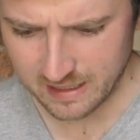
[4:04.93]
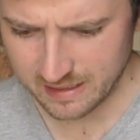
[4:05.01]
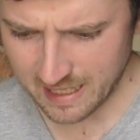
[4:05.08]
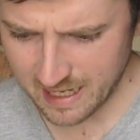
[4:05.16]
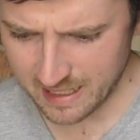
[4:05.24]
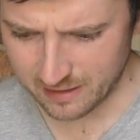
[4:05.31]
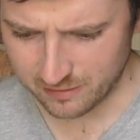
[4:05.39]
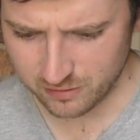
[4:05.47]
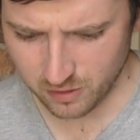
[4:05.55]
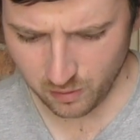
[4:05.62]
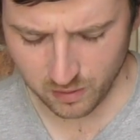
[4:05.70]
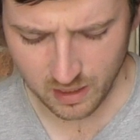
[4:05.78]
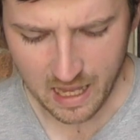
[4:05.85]
That is
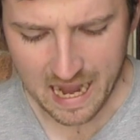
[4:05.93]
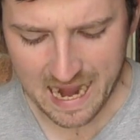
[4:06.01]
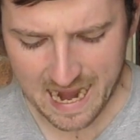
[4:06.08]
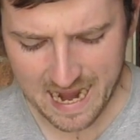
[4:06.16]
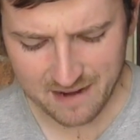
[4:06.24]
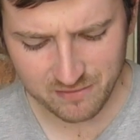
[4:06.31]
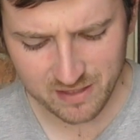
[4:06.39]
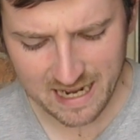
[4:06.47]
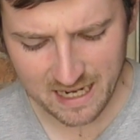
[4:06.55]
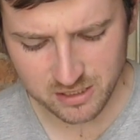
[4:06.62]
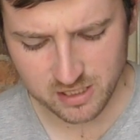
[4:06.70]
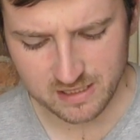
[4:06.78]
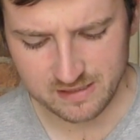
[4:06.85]
cool. I haven't
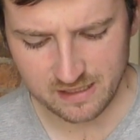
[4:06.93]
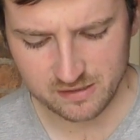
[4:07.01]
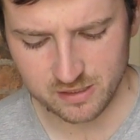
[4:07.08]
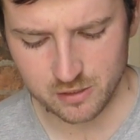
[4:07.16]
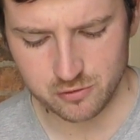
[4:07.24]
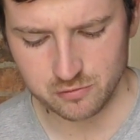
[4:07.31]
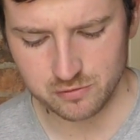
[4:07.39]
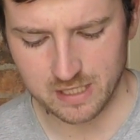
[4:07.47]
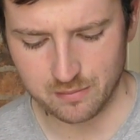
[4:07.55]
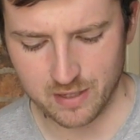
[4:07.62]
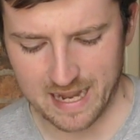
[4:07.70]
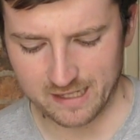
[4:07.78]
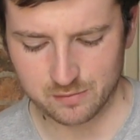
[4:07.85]
actually tested the True
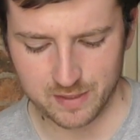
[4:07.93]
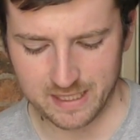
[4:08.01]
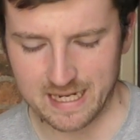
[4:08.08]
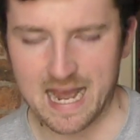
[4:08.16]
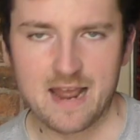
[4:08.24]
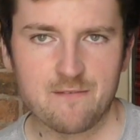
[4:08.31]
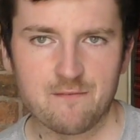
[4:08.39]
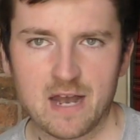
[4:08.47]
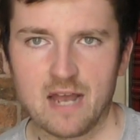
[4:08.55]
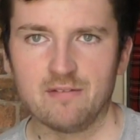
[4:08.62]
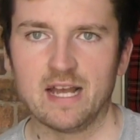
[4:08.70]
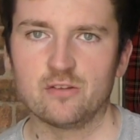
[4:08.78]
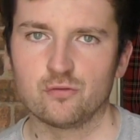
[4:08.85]
Temper
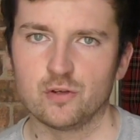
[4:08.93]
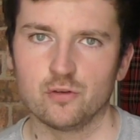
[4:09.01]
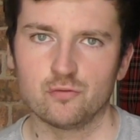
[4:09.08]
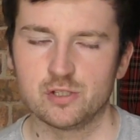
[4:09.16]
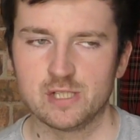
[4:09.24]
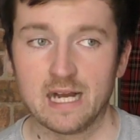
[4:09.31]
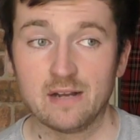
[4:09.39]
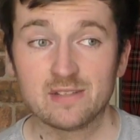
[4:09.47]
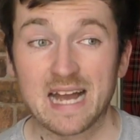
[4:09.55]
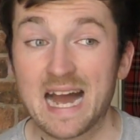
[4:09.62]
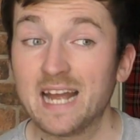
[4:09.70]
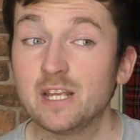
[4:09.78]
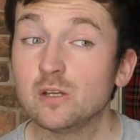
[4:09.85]
XP95 S300 shafts.
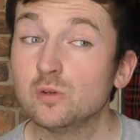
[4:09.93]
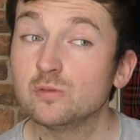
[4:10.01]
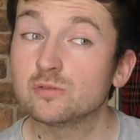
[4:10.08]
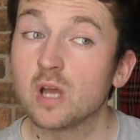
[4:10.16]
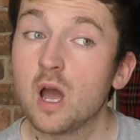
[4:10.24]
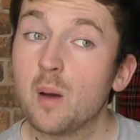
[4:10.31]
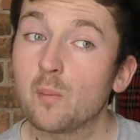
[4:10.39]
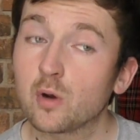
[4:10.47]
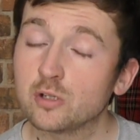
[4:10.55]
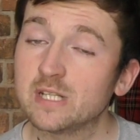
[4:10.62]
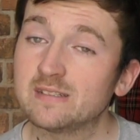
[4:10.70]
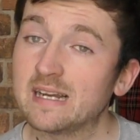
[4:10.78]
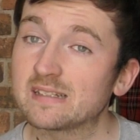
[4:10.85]
I use
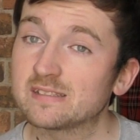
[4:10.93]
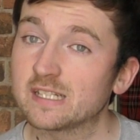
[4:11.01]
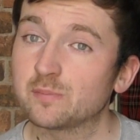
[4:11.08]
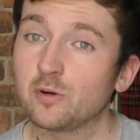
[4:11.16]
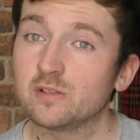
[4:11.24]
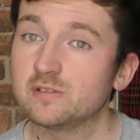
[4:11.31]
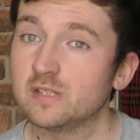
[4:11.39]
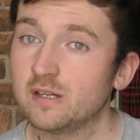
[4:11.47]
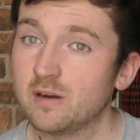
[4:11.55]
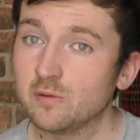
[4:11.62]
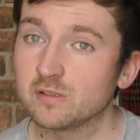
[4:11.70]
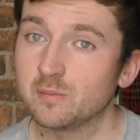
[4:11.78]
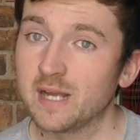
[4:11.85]
Project X
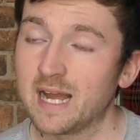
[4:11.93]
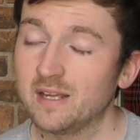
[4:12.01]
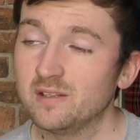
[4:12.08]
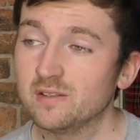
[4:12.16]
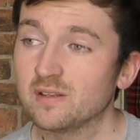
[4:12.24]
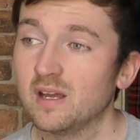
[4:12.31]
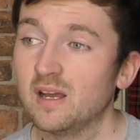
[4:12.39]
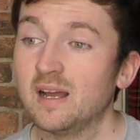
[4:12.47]
6.0s in my irons.